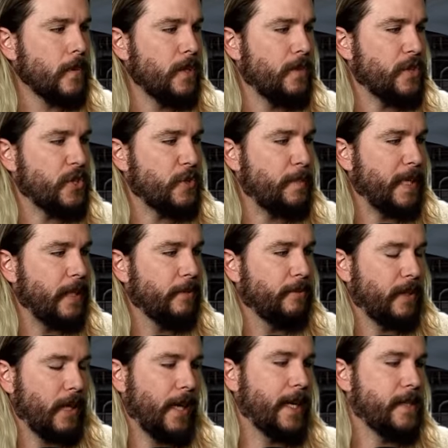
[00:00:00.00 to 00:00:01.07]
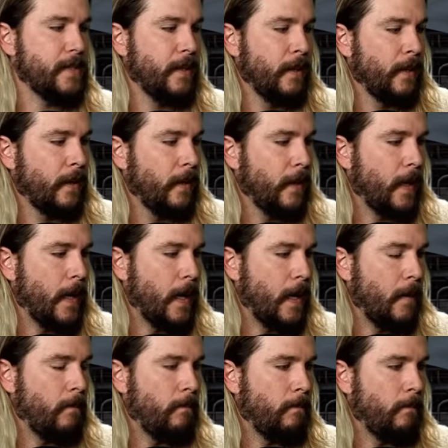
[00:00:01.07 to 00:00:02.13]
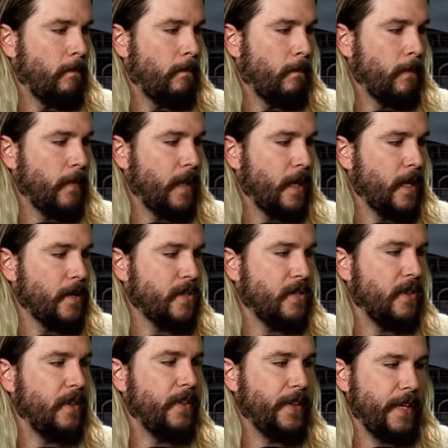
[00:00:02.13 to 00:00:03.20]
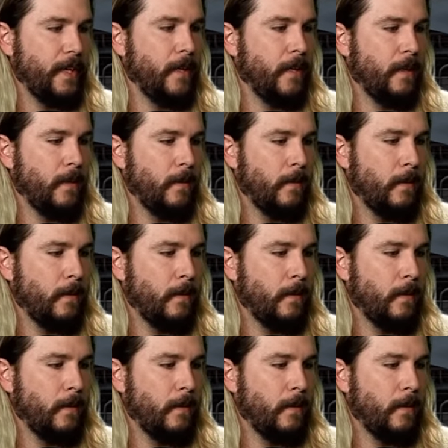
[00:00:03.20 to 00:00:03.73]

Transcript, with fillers: the speed of light um, is the